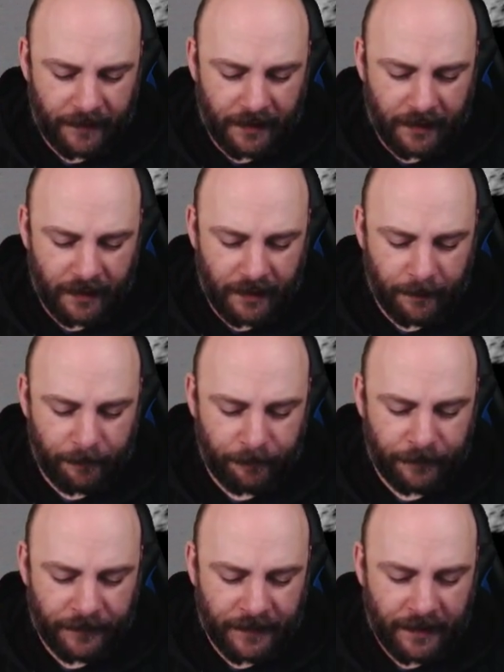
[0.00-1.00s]

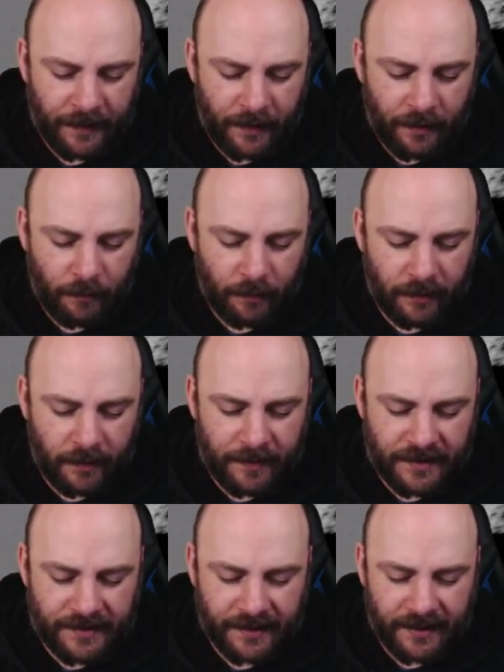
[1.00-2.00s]
We're going to
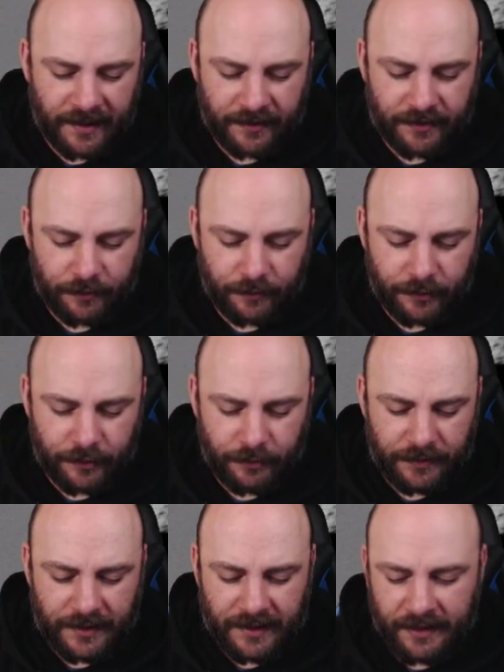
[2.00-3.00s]
be sticking to
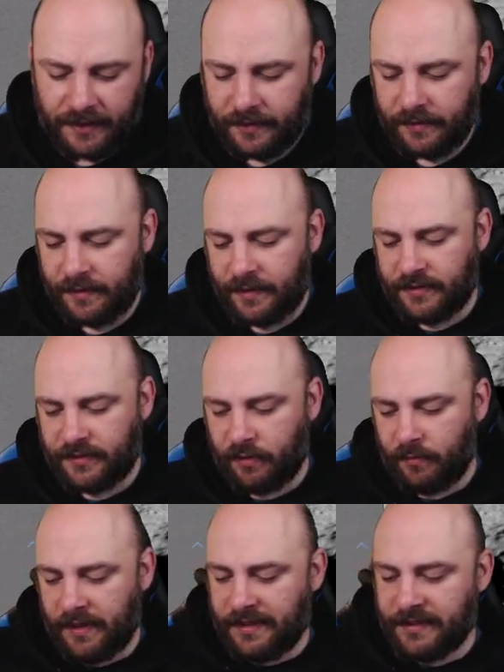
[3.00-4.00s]
2D as
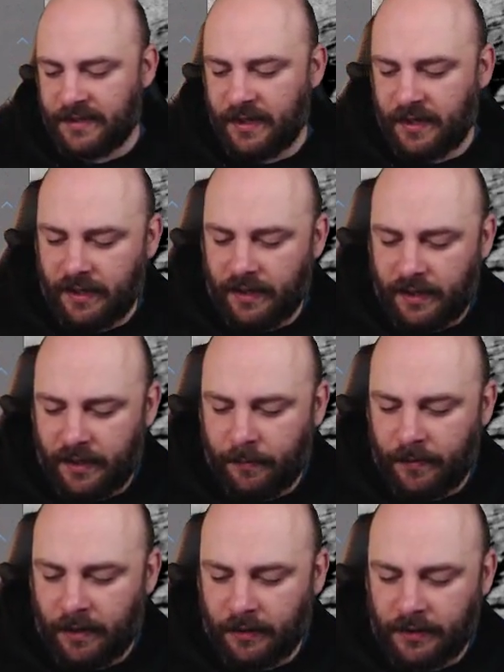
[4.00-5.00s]
always.
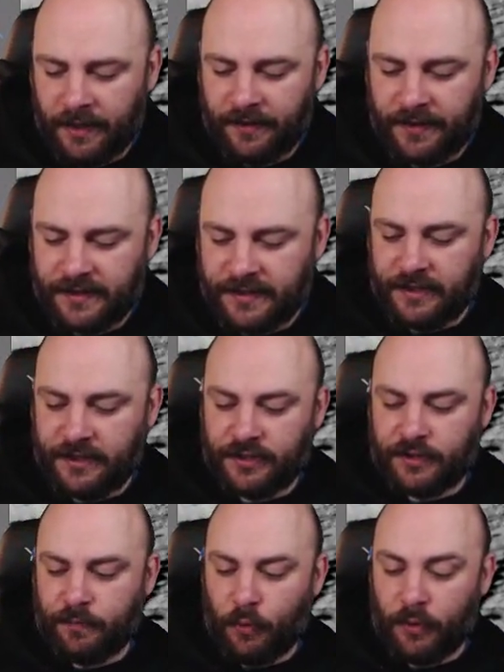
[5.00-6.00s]
A lot of this
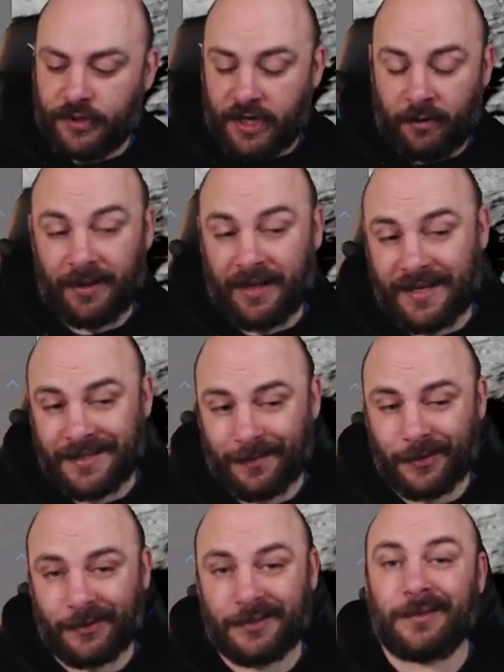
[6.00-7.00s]
is more
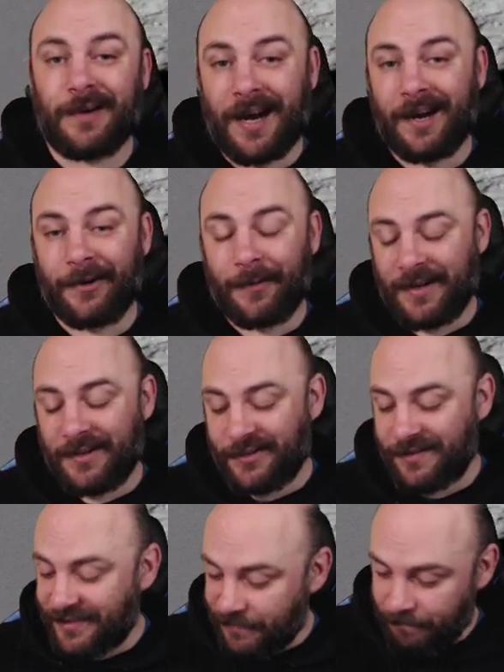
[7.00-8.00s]
generalizable to higher
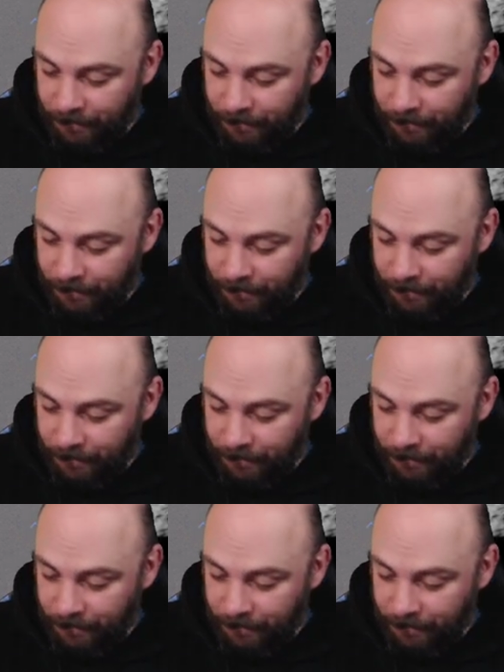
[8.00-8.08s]
dimensions.